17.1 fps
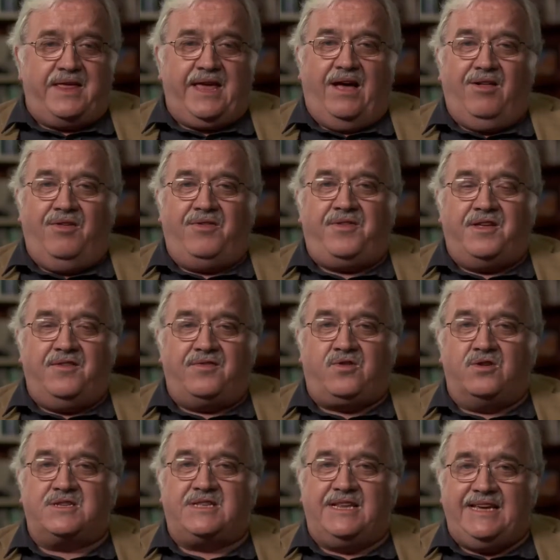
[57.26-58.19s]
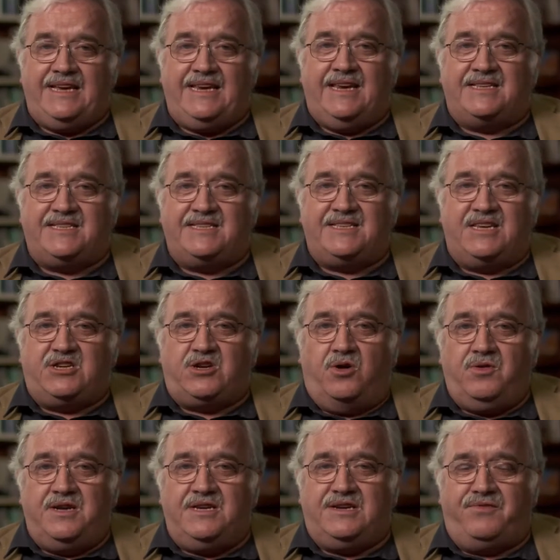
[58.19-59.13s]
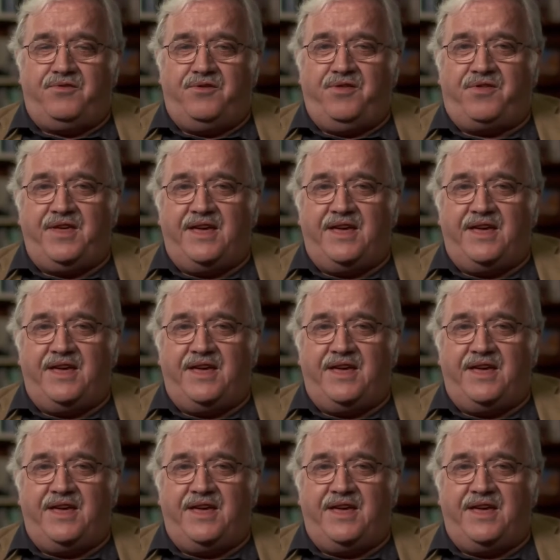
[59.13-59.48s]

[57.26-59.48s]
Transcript: with health, and of course, leanness is a totally different